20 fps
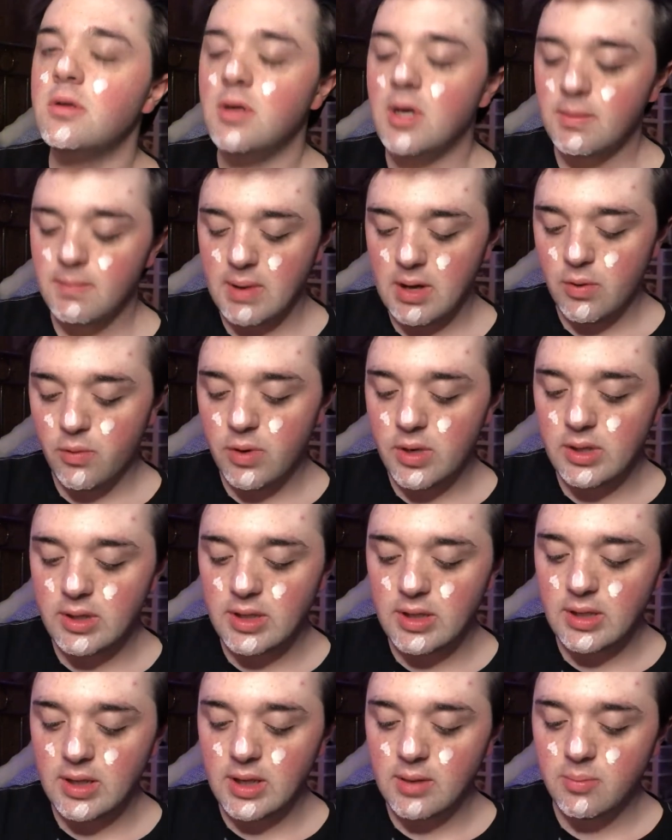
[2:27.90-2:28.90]
in my
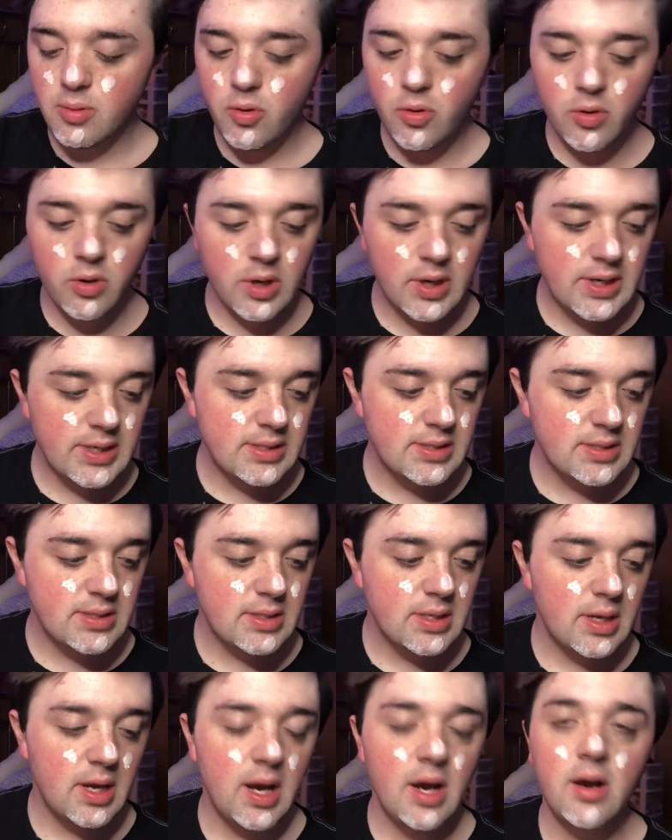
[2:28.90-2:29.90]
oily, like
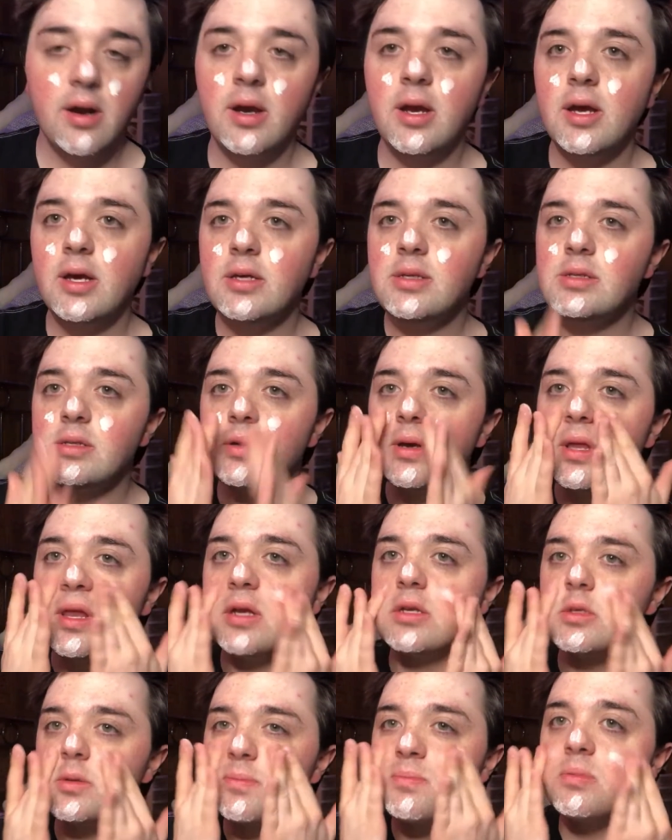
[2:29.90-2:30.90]
porous area. So I
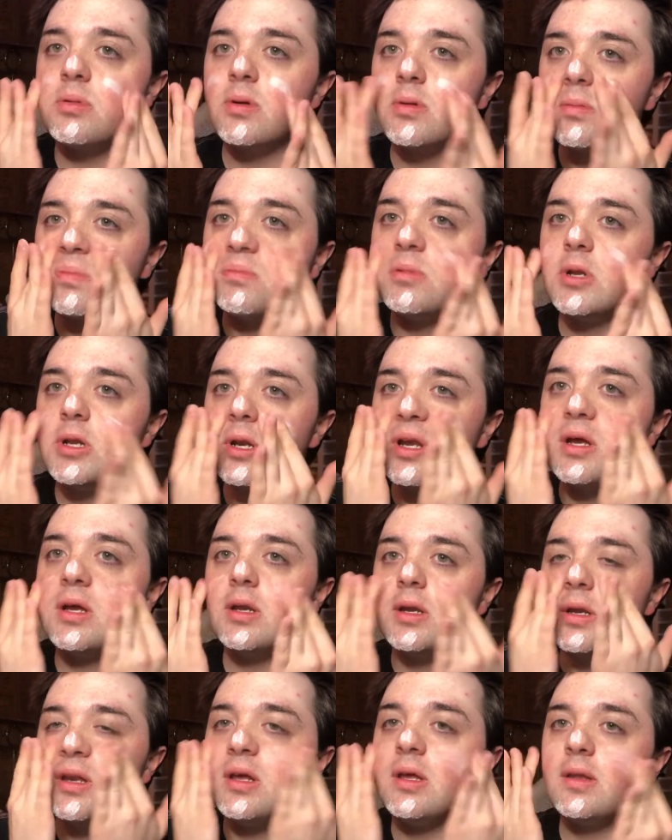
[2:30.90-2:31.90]
like to put it
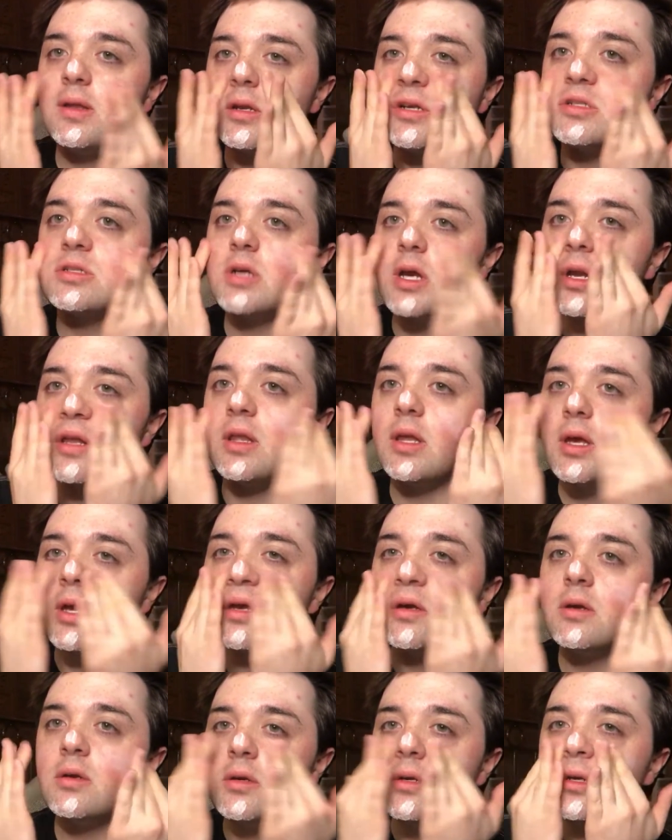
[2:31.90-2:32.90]
in and then just kind of like